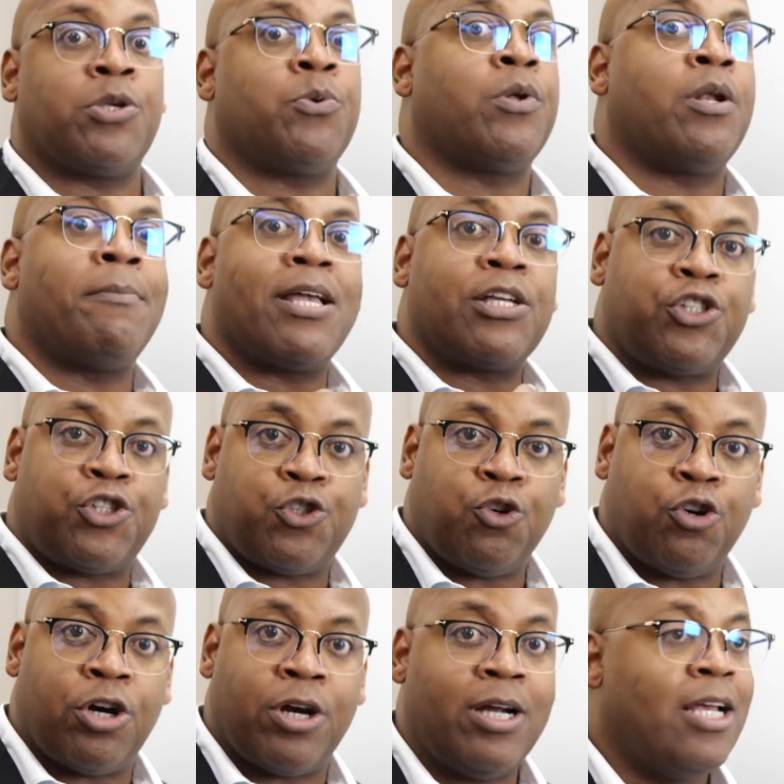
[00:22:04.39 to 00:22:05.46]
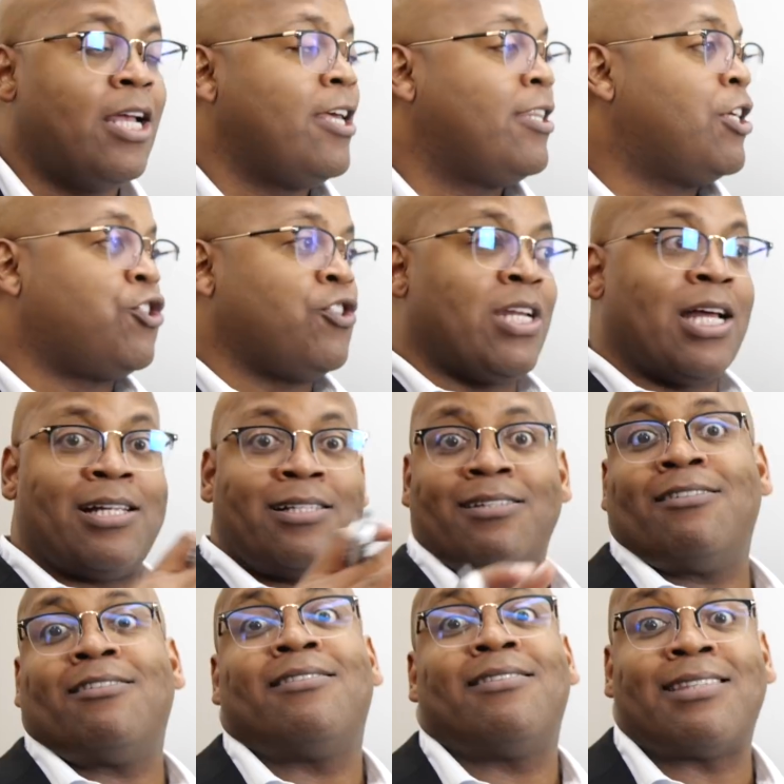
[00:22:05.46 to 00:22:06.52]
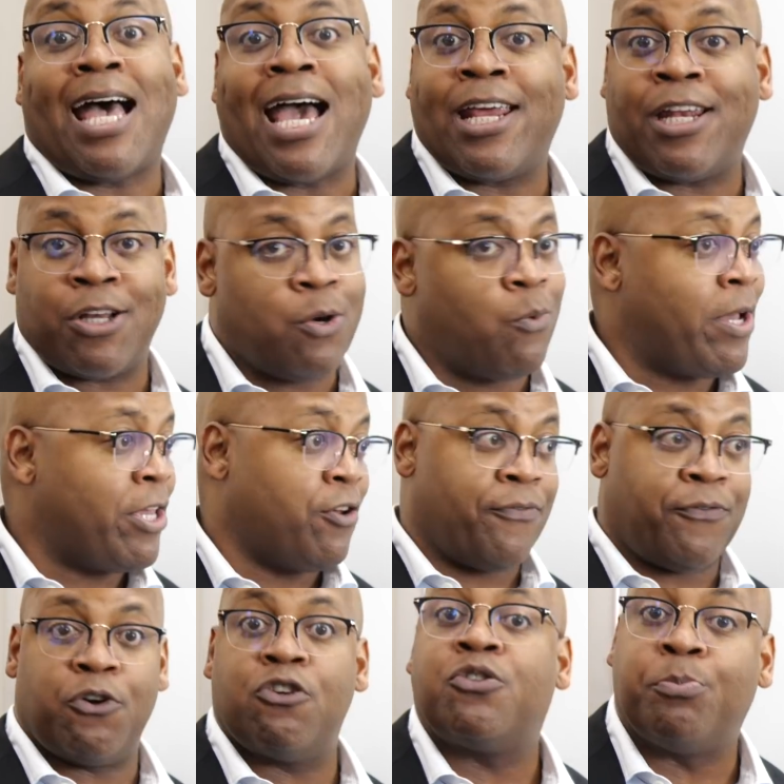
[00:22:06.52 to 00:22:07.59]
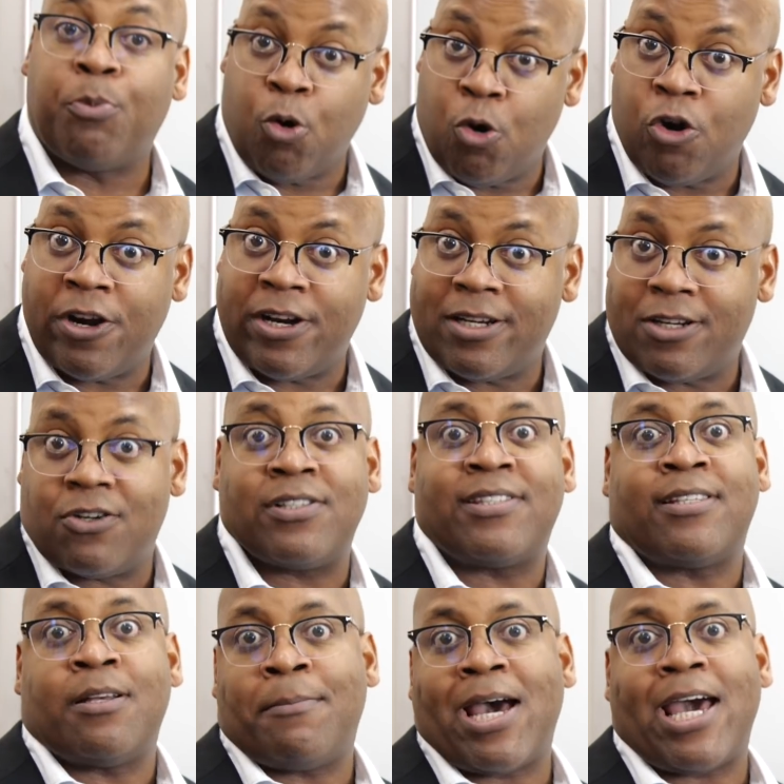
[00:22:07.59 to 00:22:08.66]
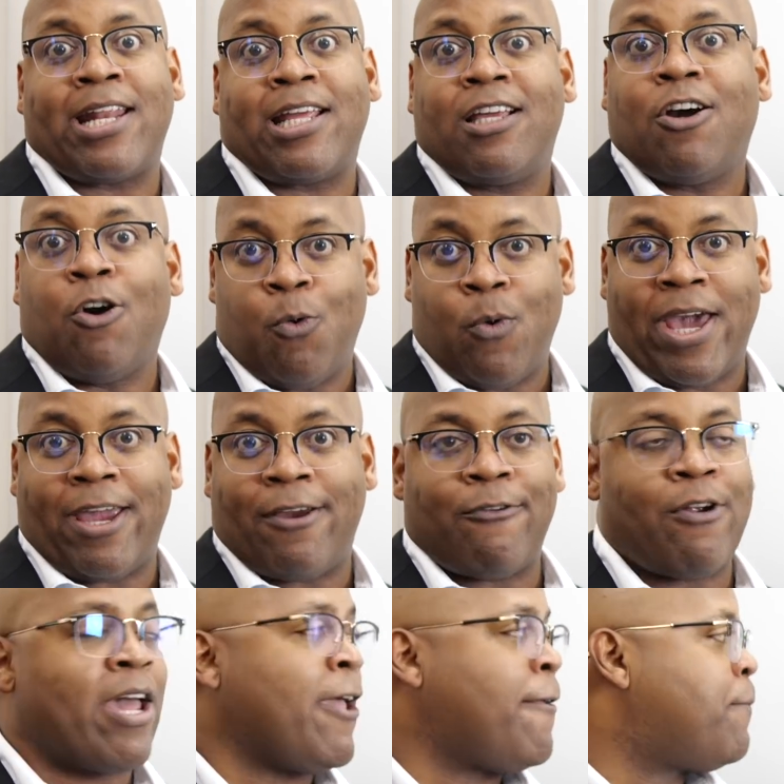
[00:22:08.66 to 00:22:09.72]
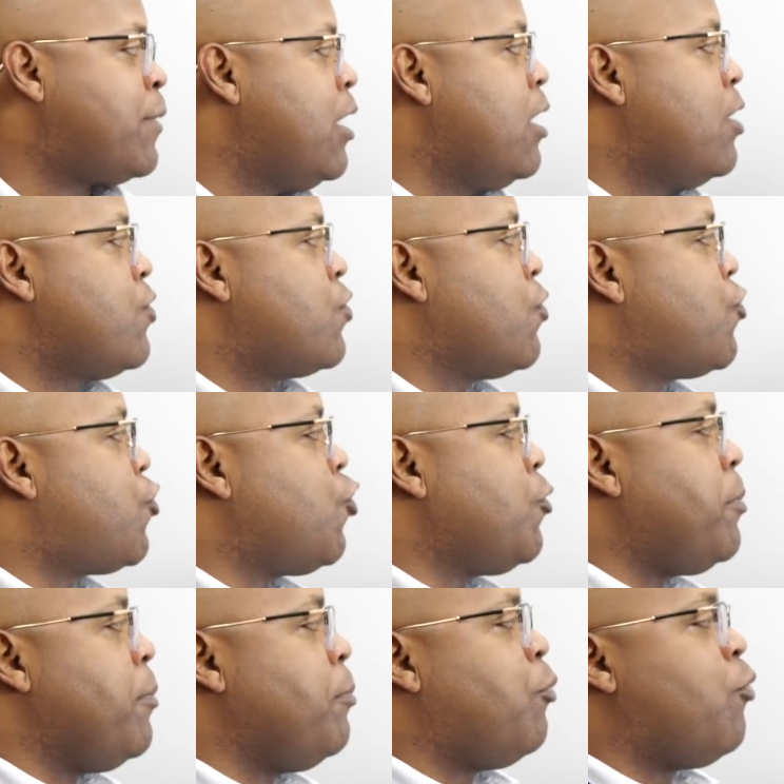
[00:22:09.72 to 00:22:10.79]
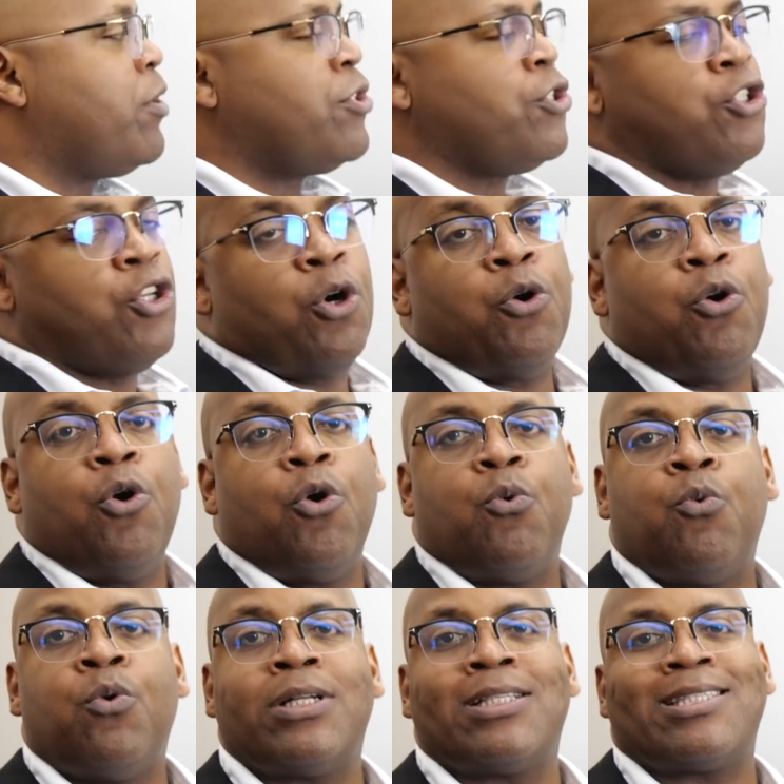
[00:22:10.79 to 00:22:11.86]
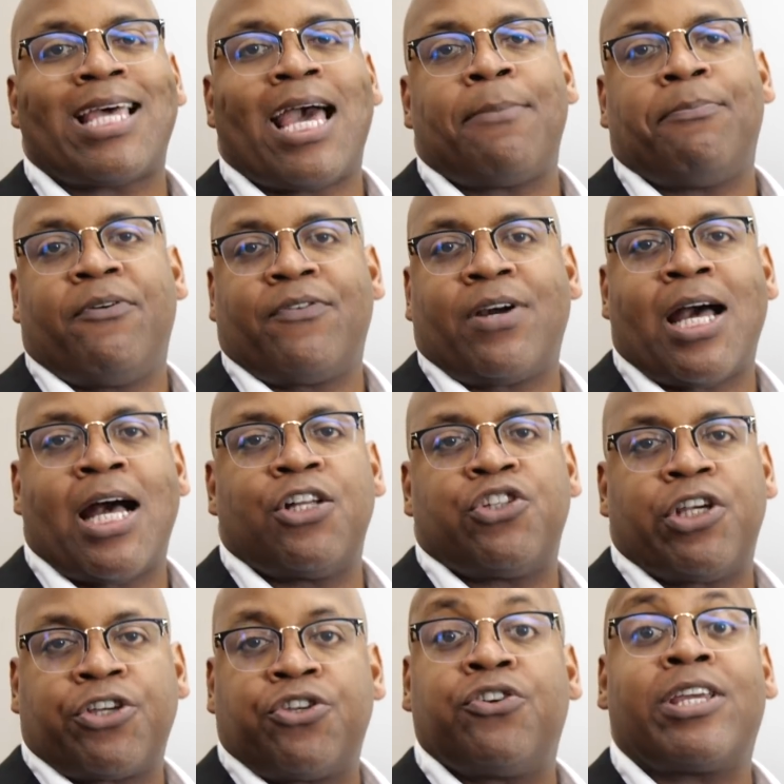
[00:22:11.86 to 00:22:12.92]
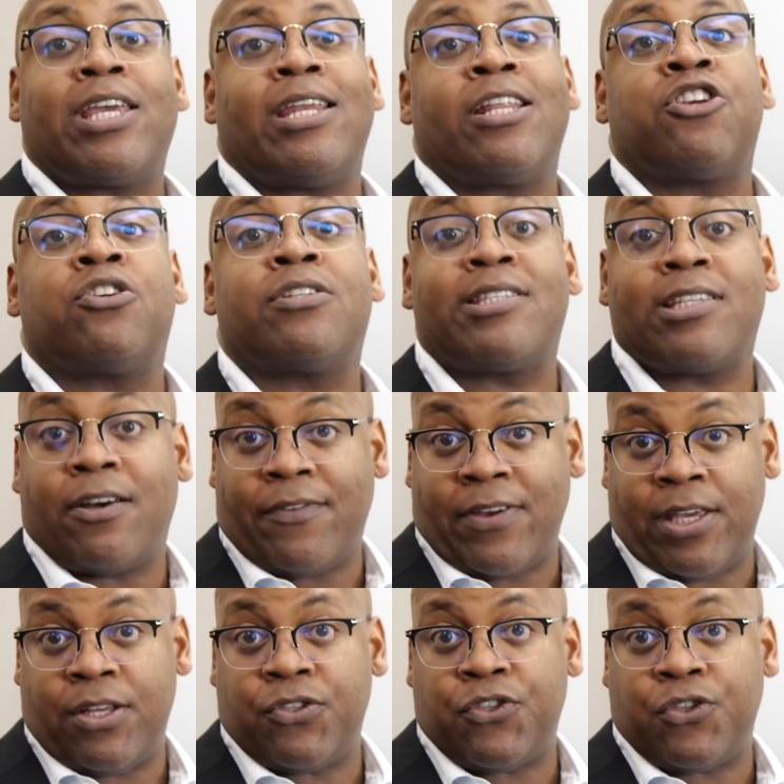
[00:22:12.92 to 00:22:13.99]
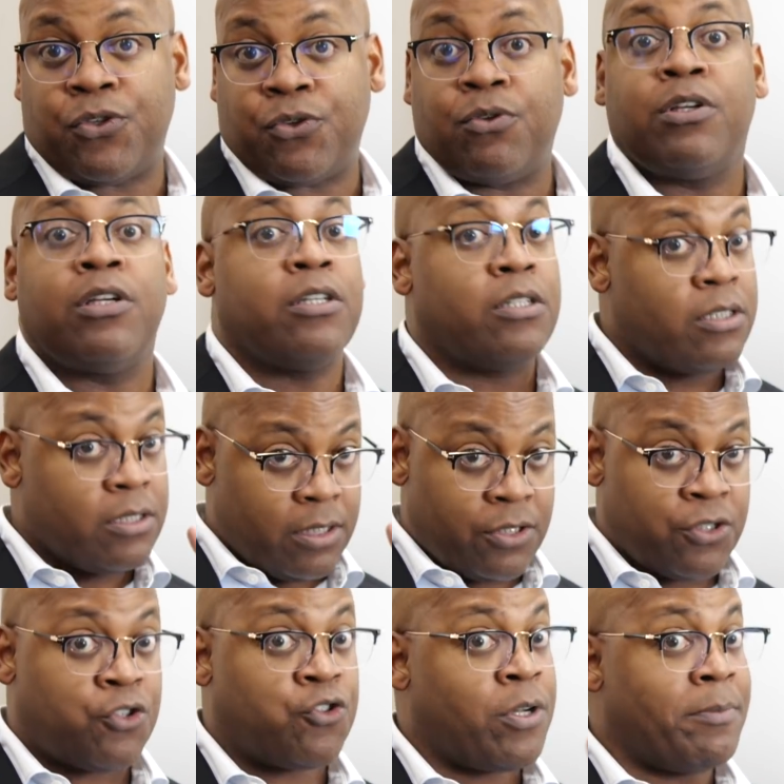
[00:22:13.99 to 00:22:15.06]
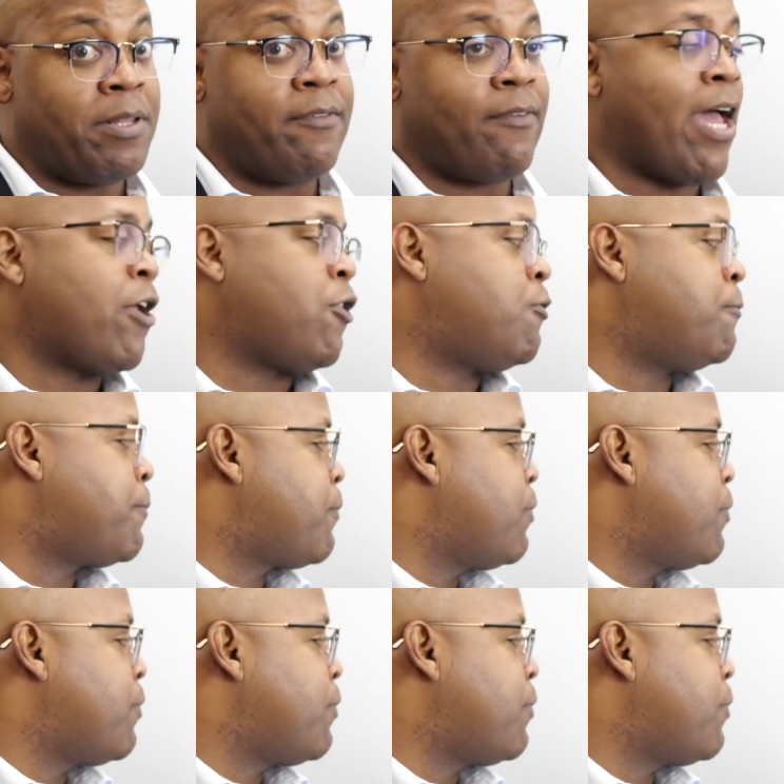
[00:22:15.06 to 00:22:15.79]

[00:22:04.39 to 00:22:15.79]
You want to make sure that you're not signing away your firstborn or somebody away, right? So it's super important to know what type of contract you're getting yourself into. Extremely vital.